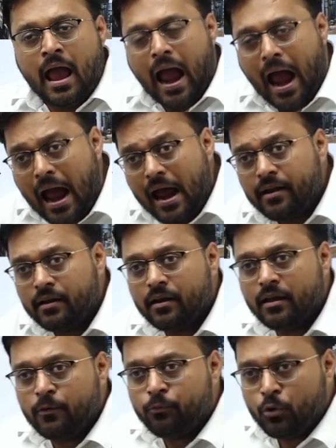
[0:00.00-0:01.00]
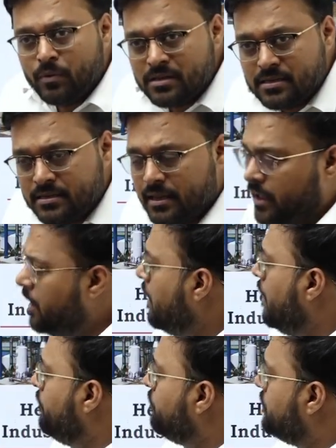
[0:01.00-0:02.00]
and if you will
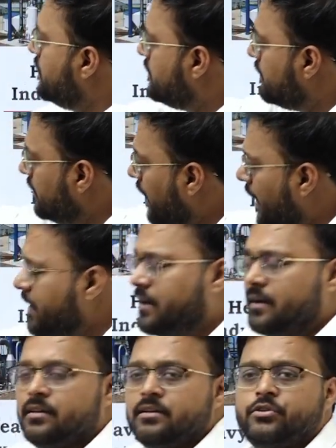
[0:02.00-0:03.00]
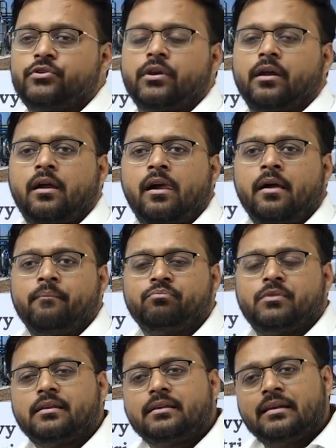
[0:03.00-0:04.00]
see this light industry
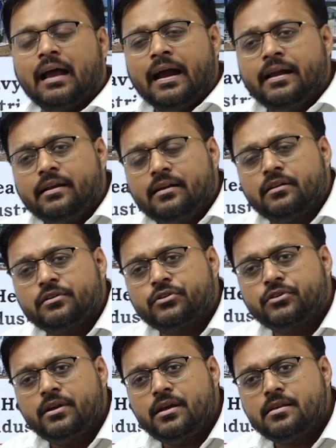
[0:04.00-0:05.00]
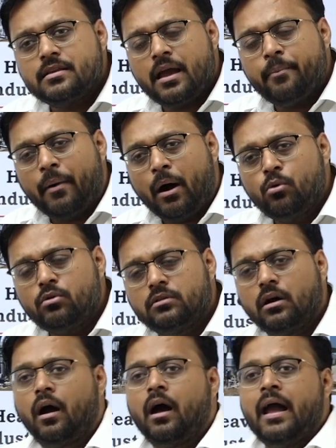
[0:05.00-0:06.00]
is about
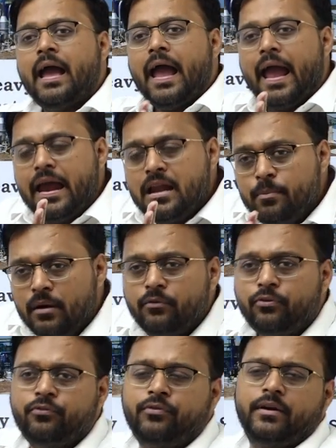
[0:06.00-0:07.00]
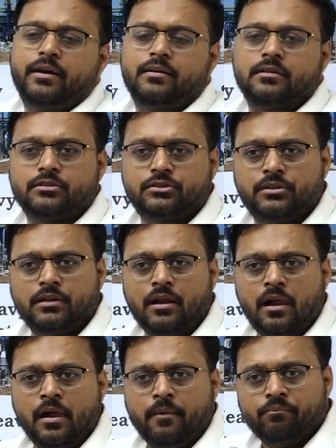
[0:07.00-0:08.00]
the animal feed industry.
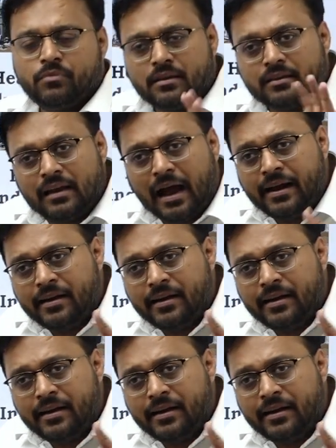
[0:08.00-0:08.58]
This light